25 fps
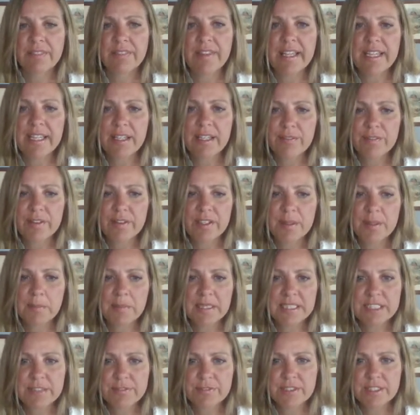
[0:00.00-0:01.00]
Thank you very
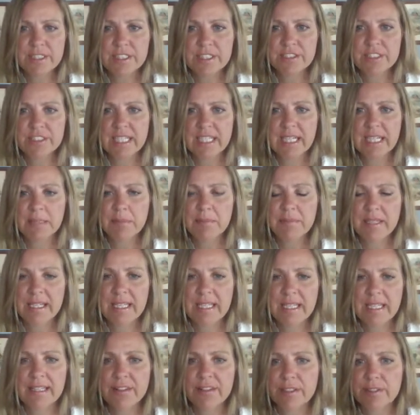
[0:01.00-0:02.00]
much for your time,
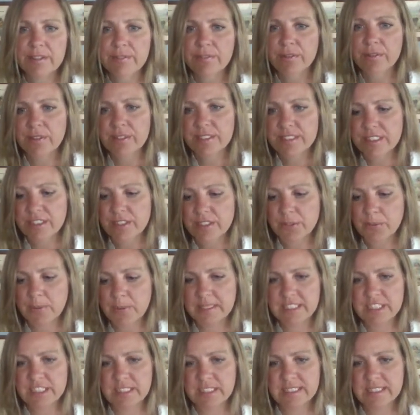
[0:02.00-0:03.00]
and I look forward to your
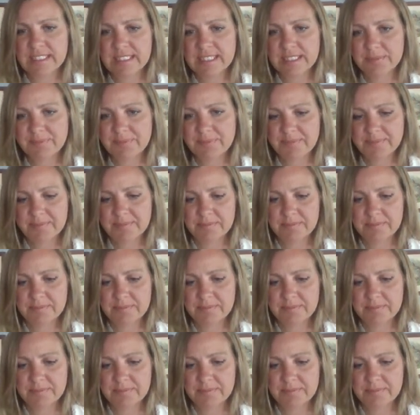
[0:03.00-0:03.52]
questions.